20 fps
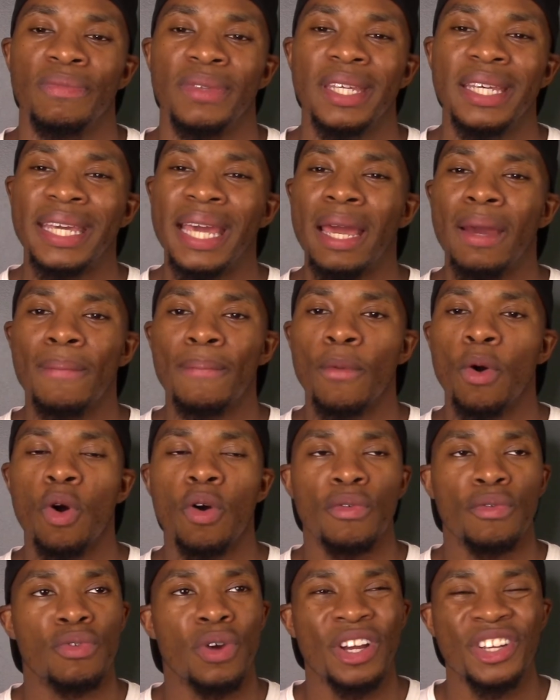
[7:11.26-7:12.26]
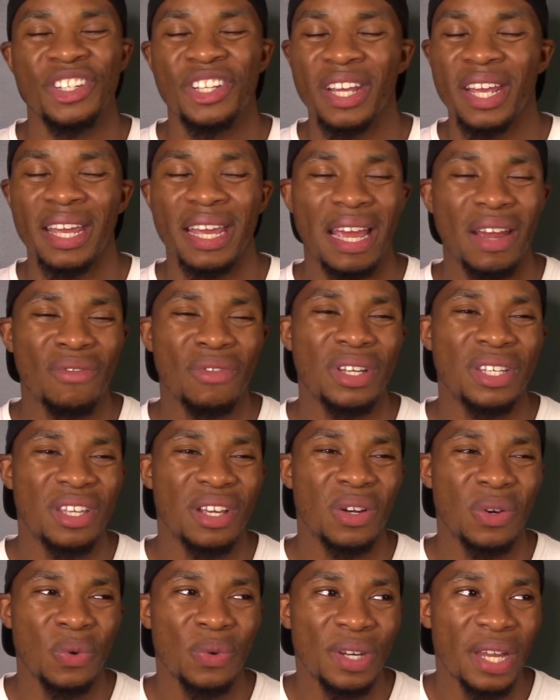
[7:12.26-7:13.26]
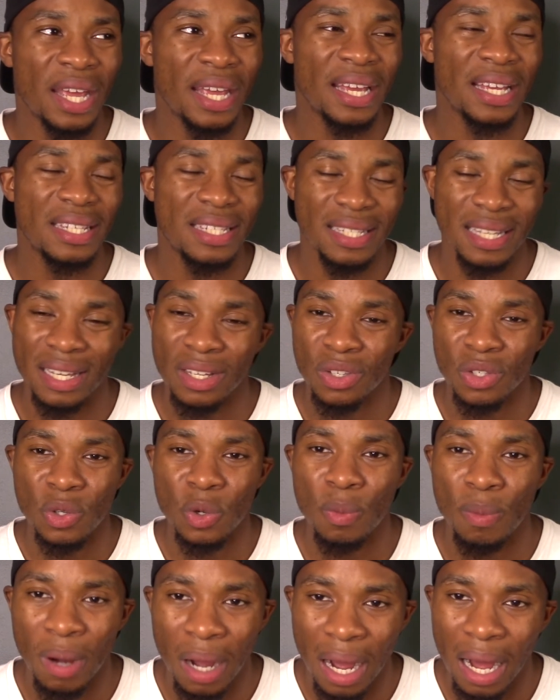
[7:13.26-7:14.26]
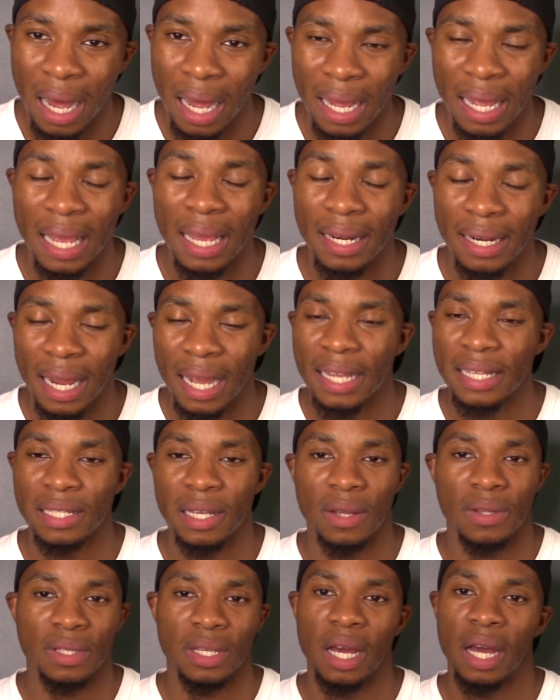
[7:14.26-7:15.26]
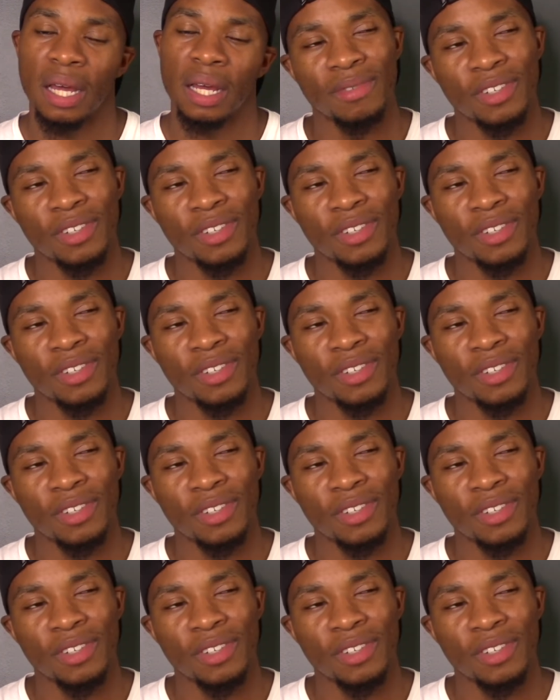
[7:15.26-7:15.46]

Get more fresh air every single day. It's, it's super hot and nice outside.